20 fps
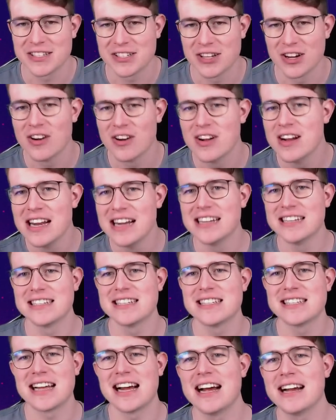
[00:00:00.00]
So this
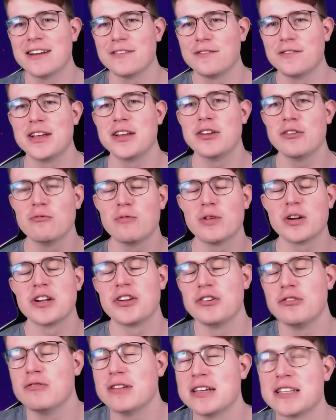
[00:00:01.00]
is kind of the thing you want to
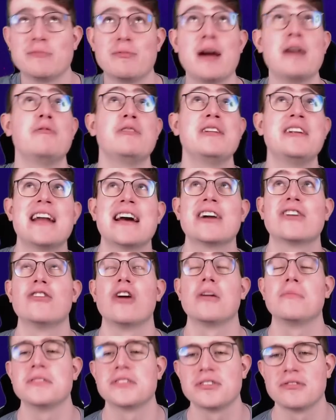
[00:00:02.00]
do. This is why I really like
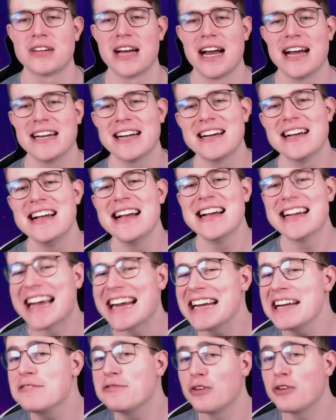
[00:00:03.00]
Goblins, to kind of
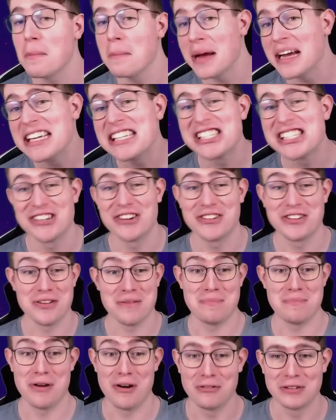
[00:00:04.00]
get information on the
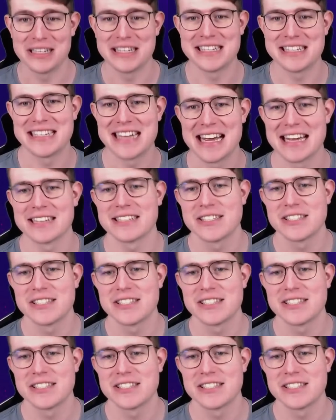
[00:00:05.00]
opponent's deck.